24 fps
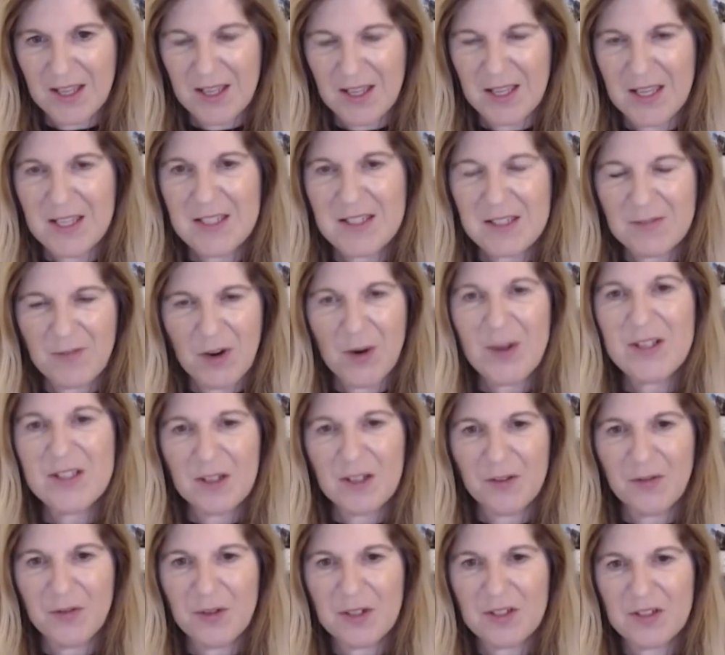is very
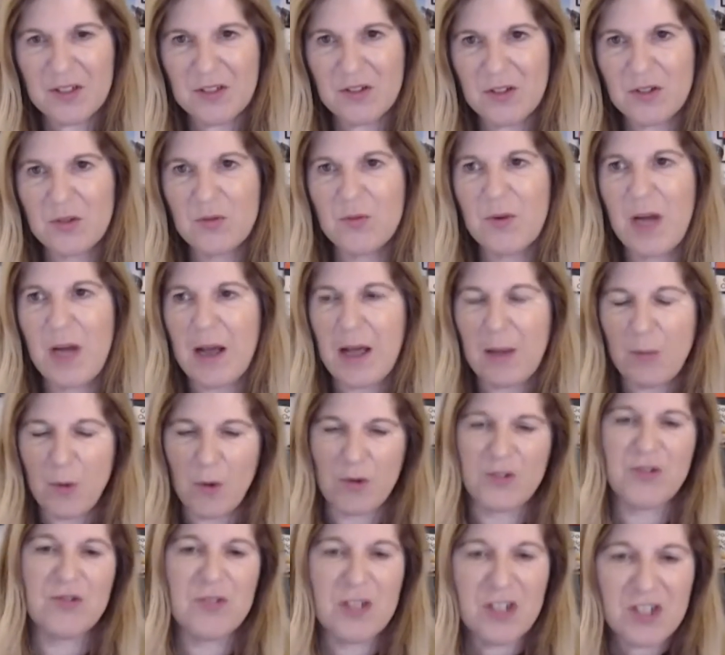different to a
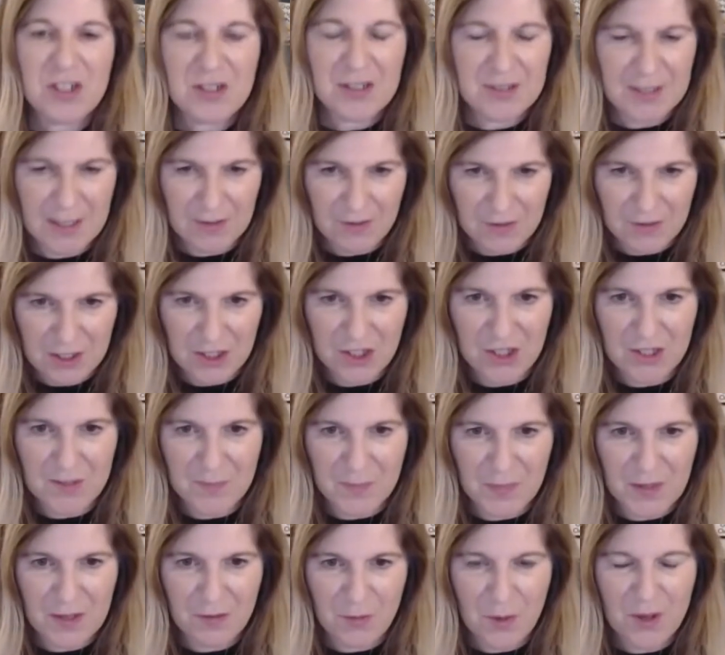more traditional
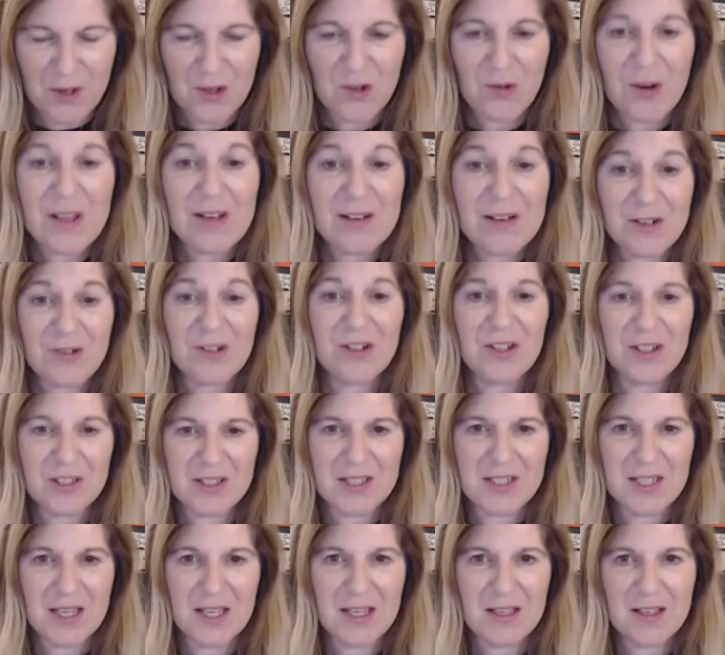definition of what a great leader
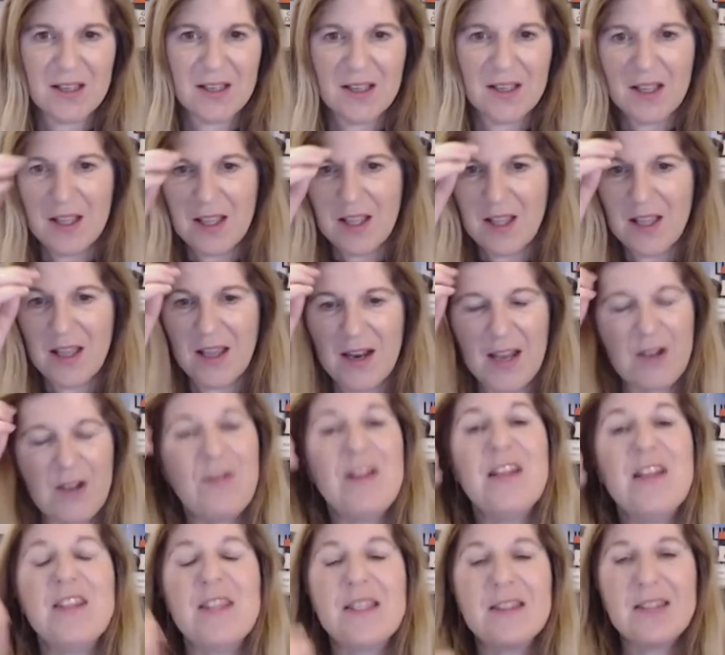looks like. And I
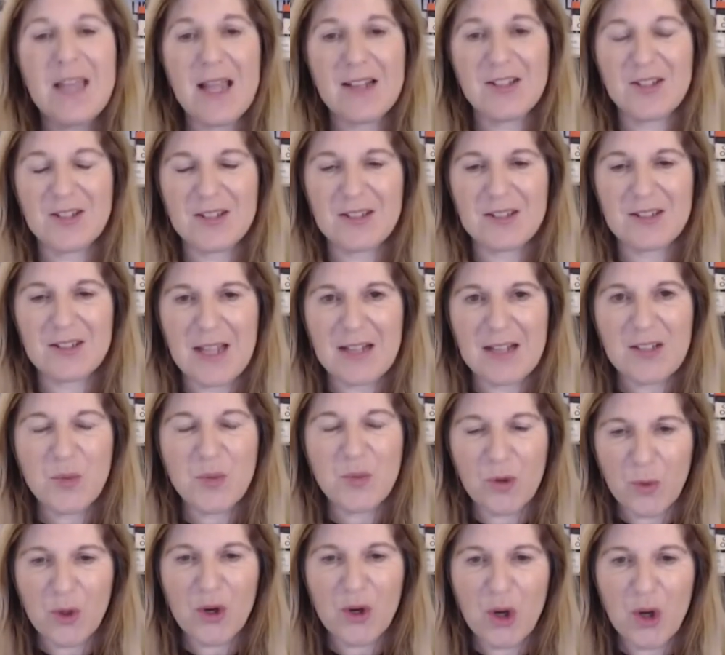really think that's that's
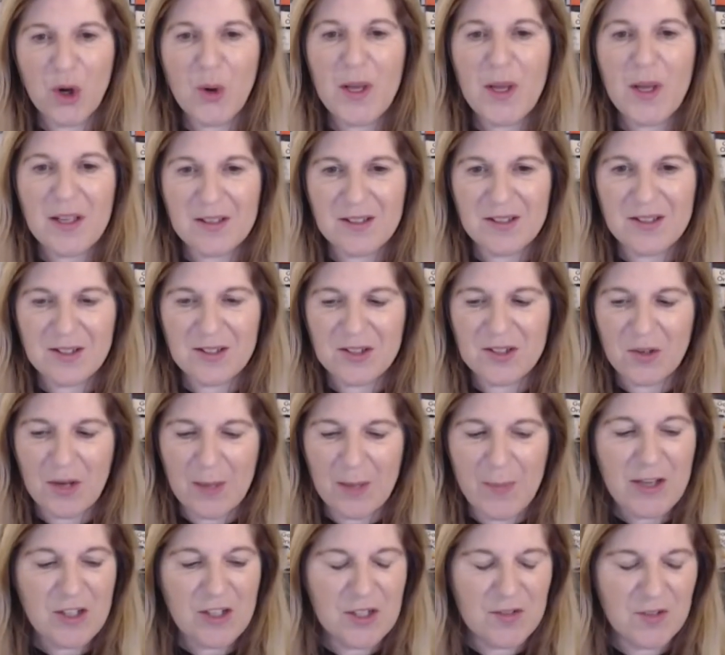where we're going. So
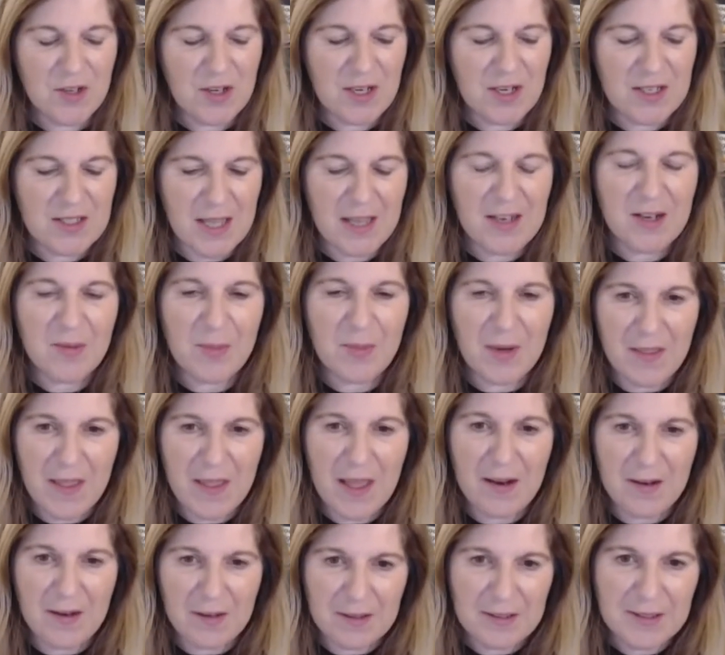I'm actually very excited by
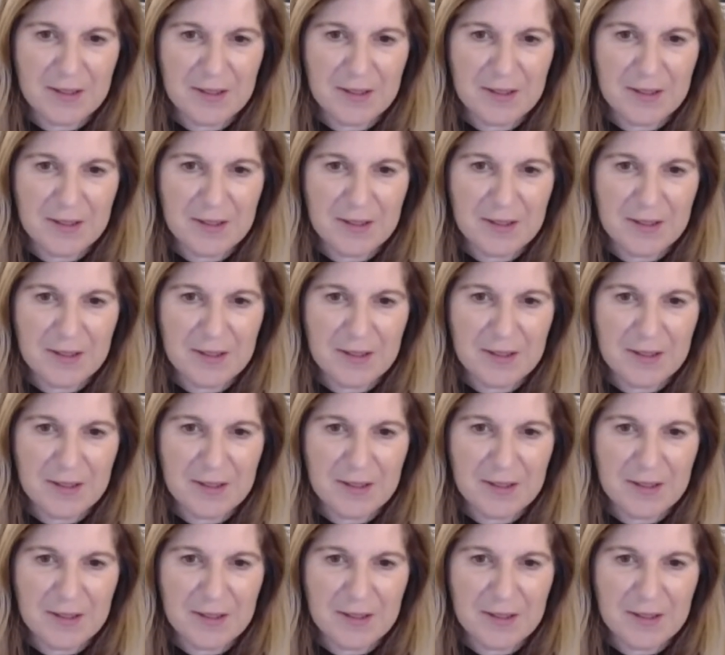that.